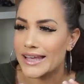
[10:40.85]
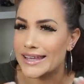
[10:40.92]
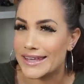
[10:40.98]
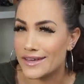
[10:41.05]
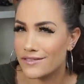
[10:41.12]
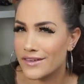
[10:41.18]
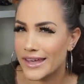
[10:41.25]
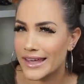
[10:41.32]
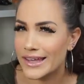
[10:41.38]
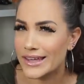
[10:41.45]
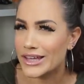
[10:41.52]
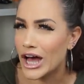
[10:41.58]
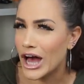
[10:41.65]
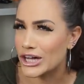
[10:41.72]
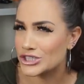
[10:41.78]

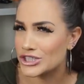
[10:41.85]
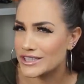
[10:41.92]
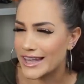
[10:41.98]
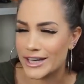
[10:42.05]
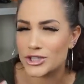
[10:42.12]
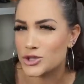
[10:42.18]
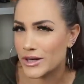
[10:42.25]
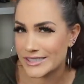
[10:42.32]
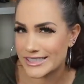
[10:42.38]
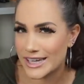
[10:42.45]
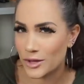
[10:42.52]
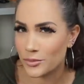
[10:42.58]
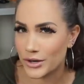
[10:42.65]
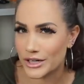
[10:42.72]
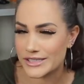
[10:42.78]
giving, cautious, like
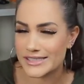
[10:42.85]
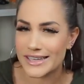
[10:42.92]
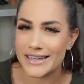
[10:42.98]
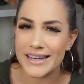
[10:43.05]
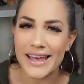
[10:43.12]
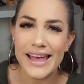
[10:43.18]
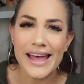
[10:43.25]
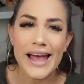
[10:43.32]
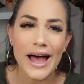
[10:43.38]
trusting person.